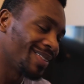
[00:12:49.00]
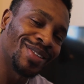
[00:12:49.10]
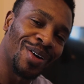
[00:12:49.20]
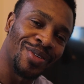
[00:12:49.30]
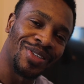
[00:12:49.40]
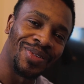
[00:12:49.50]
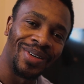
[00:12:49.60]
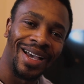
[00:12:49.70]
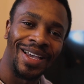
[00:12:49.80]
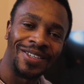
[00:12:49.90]
so we see you
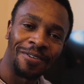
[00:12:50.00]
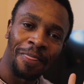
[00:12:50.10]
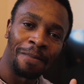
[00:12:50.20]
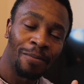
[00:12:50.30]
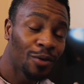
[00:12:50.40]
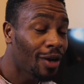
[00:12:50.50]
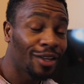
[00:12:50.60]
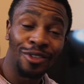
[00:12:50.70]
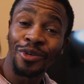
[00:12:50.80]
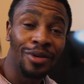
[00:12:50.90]
guys. You know, I
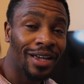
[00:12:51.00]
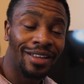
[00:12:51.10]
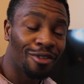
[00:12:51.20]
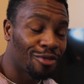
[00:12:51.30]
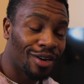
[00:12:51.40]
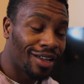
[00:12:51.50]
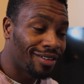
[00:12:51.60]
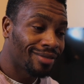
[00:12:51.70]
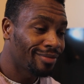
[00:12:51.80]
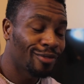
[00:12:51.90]
can talk like that for
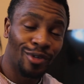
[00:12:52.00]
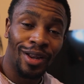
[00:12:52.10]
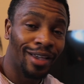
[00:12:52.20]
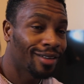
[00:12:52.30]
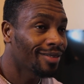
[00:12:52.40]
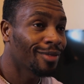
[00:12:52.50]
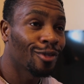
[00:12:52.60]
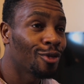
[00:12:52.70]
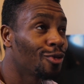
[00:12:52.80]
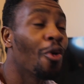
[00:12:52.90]
like
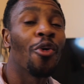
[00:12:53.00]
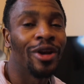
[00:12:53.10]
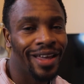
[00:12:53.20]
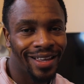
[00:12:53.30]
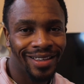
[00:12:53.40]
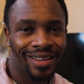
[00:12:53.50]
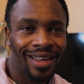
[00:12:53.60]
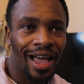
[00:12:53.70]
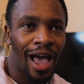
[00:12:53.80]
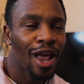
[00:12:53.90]
the whole day.
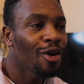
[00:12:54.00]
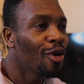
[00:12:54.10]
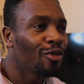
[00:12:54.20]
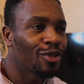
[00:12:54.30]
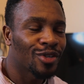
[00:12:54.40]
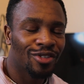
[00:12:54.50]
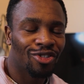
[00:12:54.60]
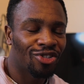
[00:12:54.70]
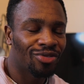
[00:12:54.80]
I love just